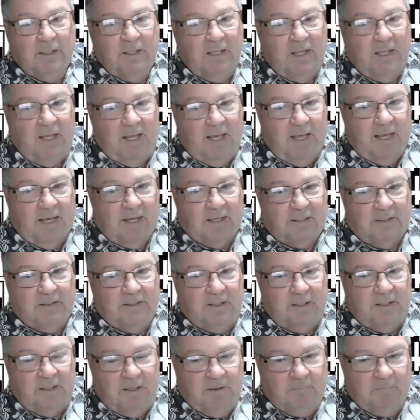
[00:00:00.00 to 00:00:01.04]
And
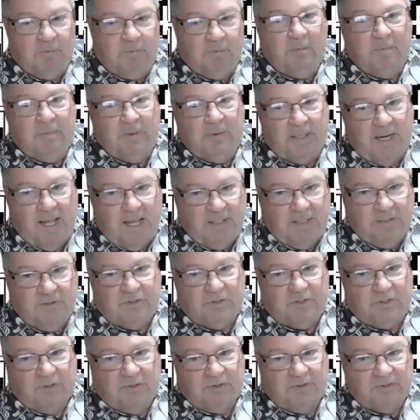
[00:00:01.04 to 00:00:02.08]
Immerman
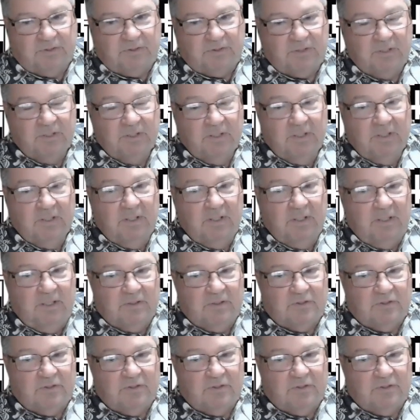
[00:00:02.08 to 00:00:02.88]
Angels is an